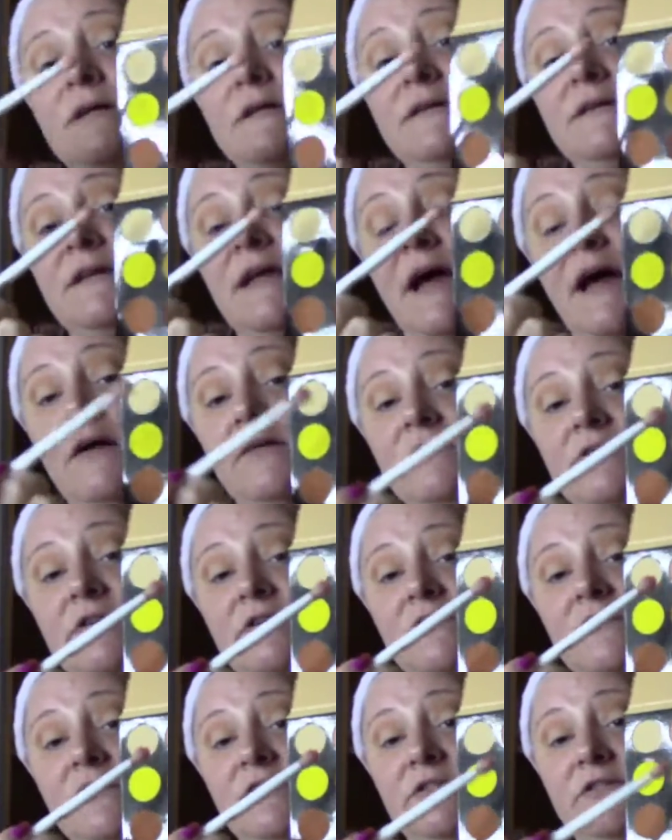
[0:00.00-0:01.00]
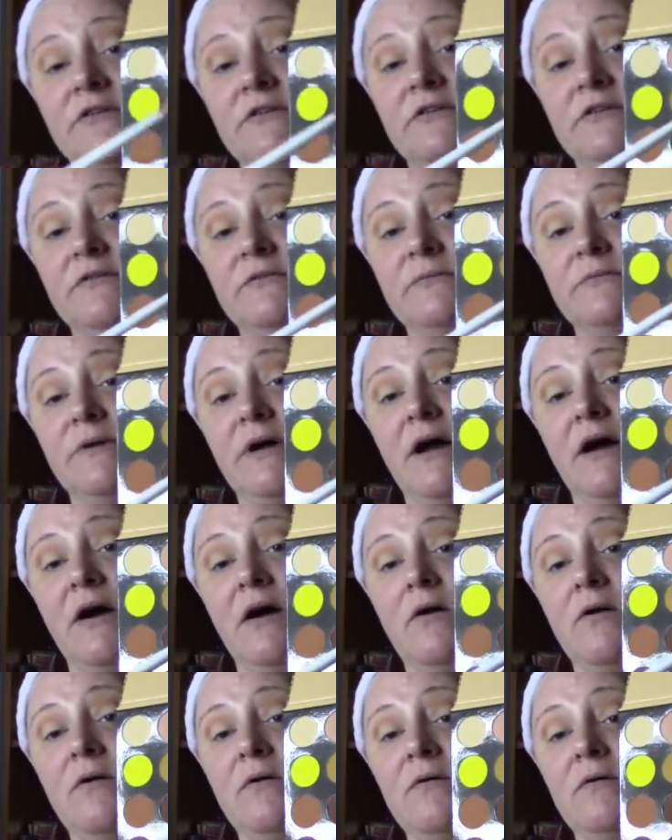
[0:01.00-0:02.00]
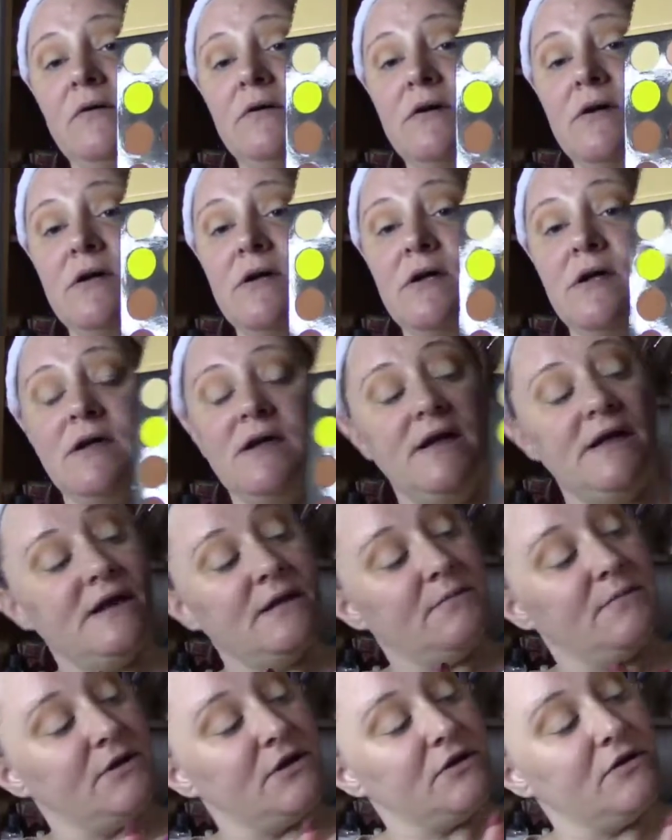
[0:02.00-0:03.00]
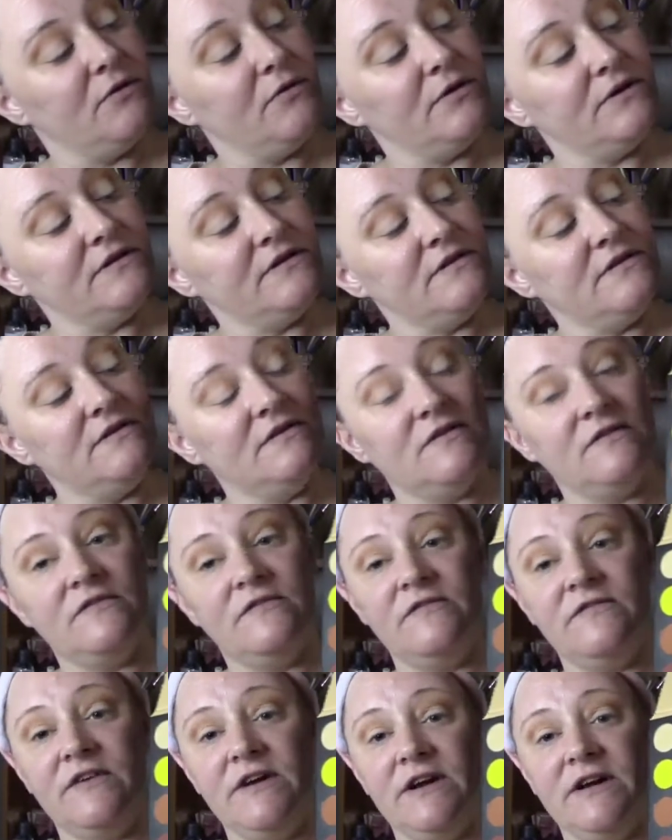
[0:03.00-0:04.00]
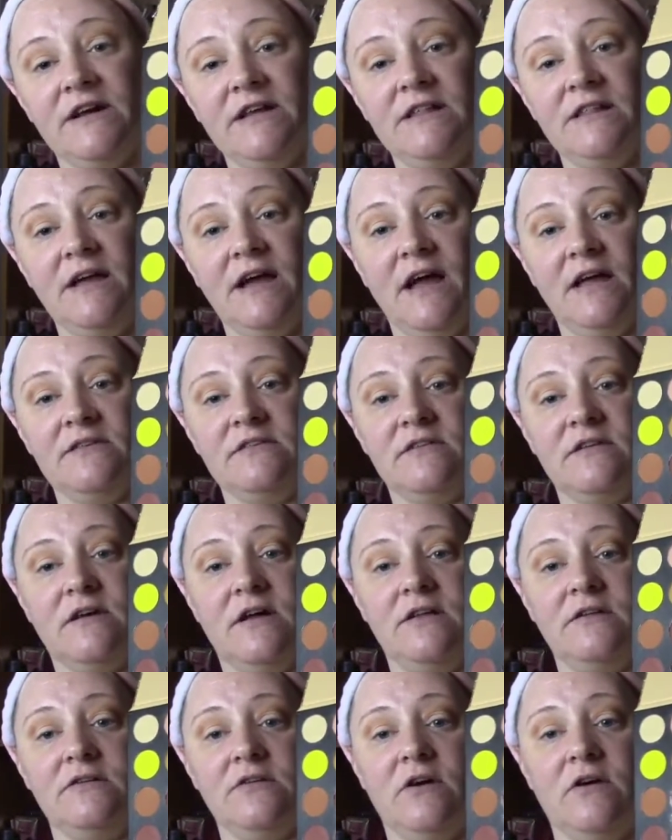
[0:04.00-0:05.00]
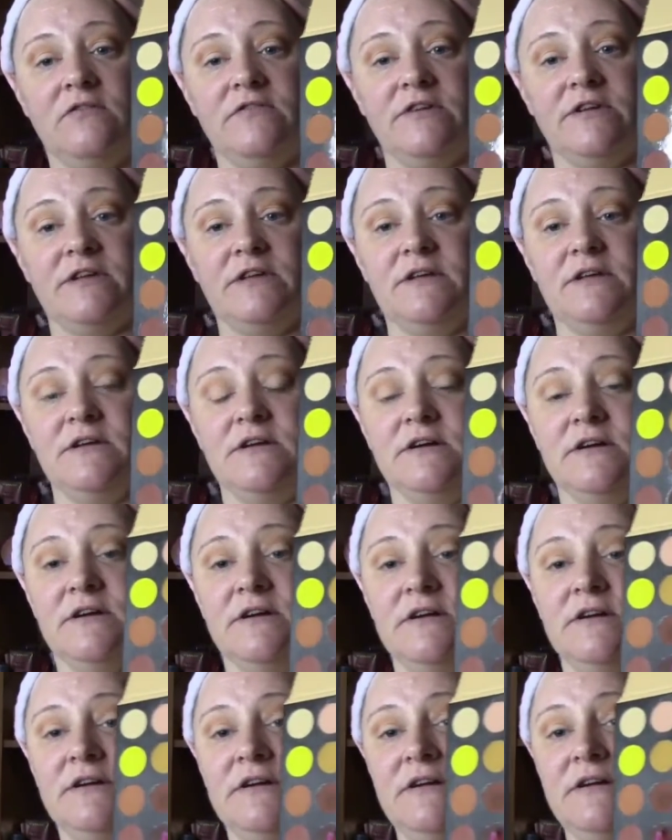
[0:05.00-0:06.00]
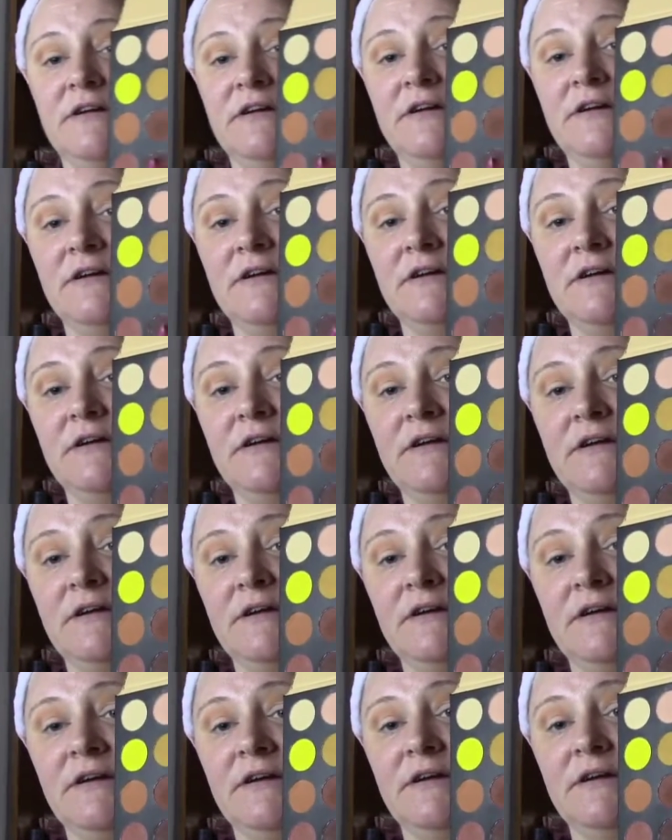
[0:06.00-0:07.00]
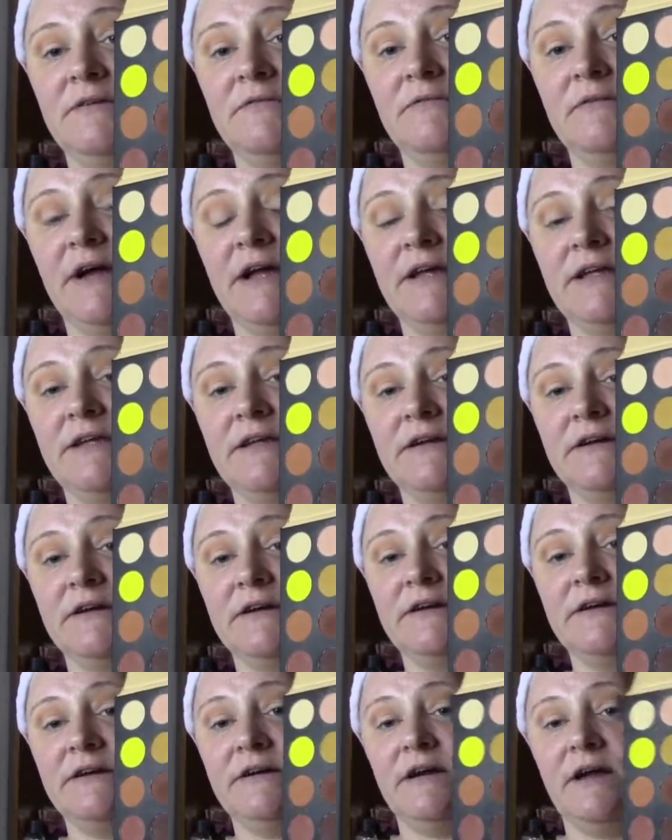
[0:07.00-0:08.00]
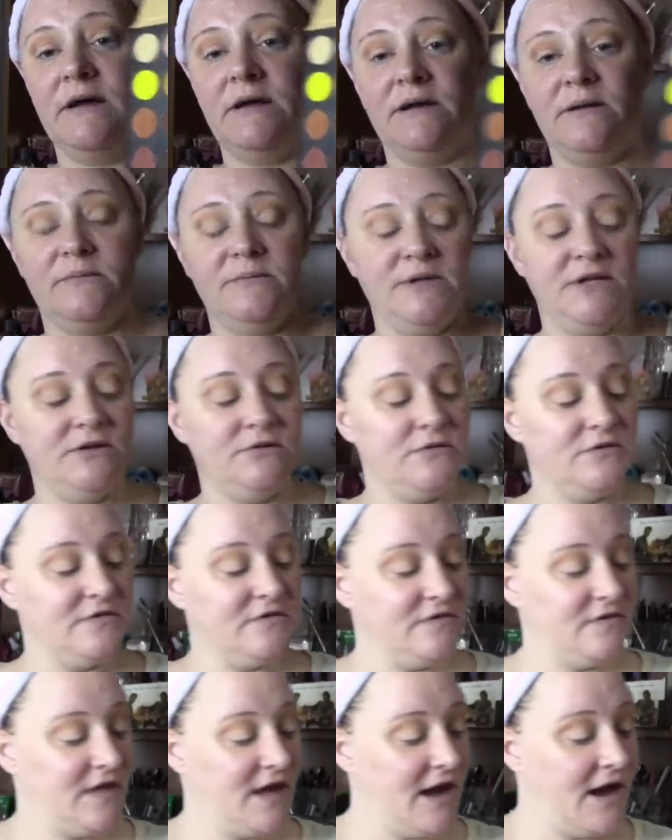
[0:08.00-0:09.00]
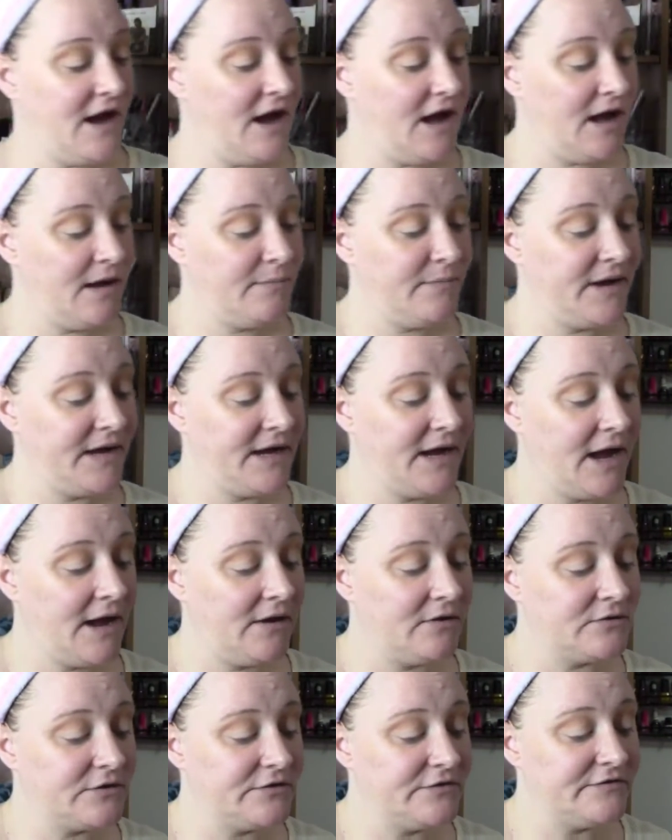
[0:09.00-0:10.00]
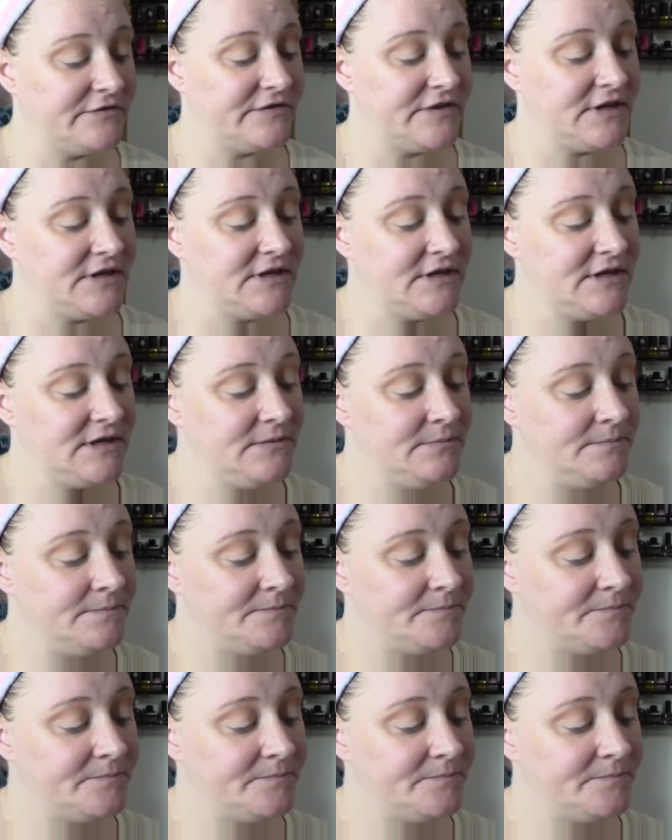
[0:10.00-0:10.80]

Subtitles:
down to the third row, and I'm going to go into this very last color over here, right here, and I'm going to use that on my outer V.